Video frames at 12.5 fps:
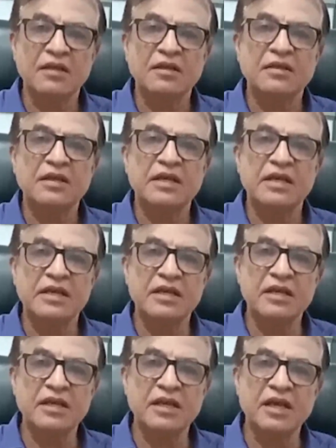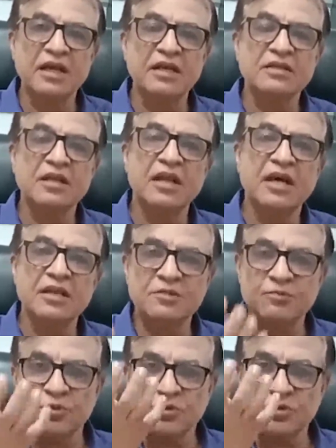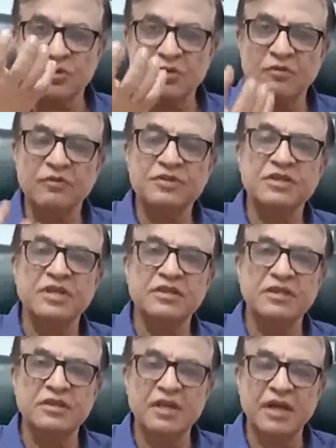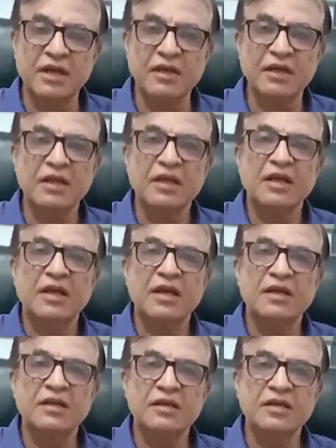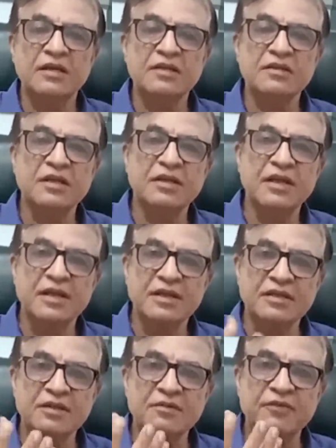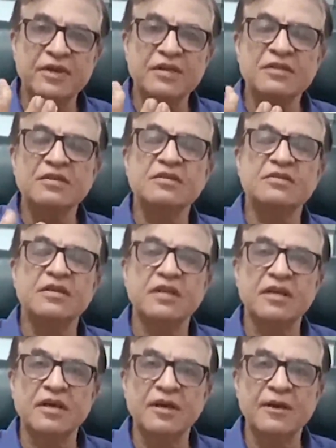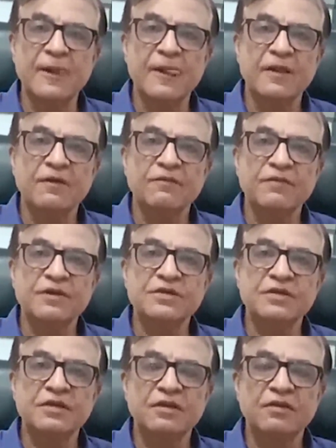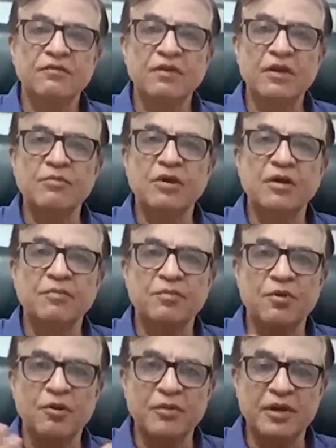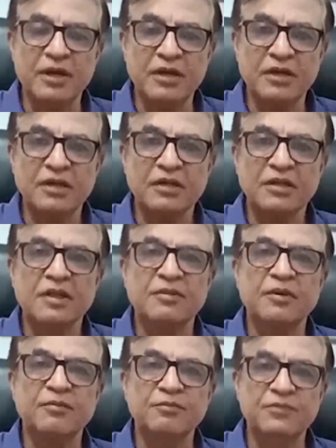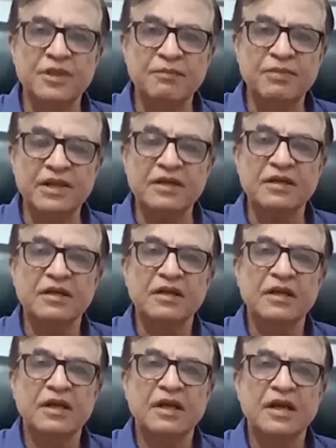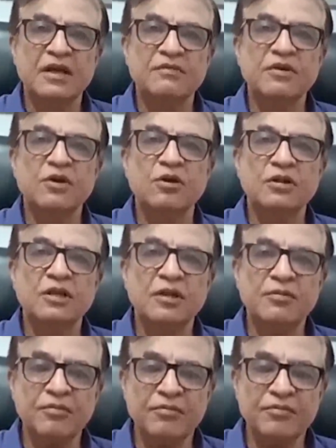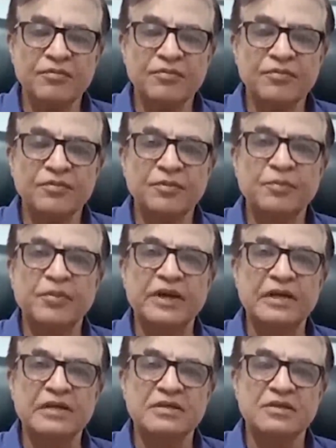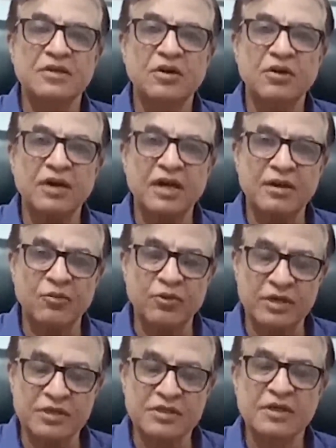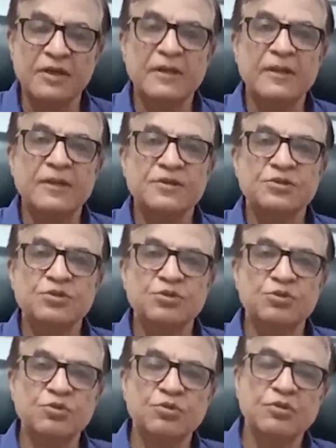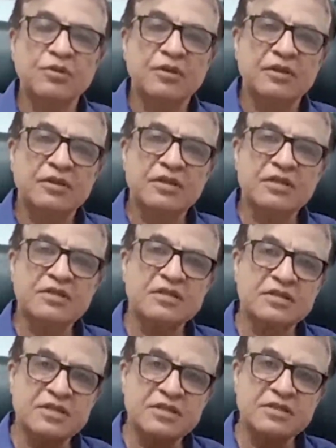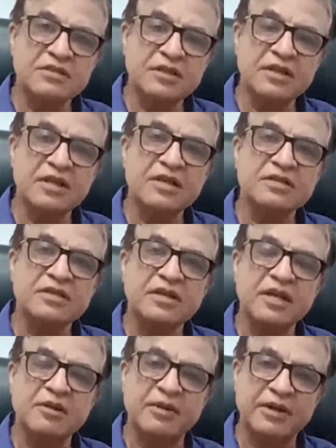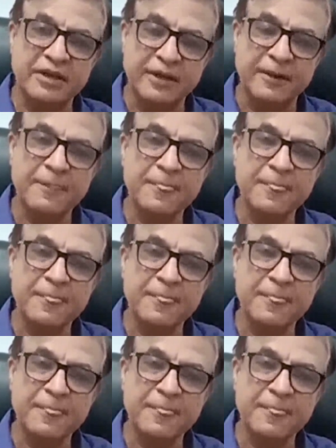The anal canal is the last portion of GI tract, and it is a dilated vein in this area which when become prominent they bleed, and we call them piles or hemorrhoids. So this disease is increasing day by day,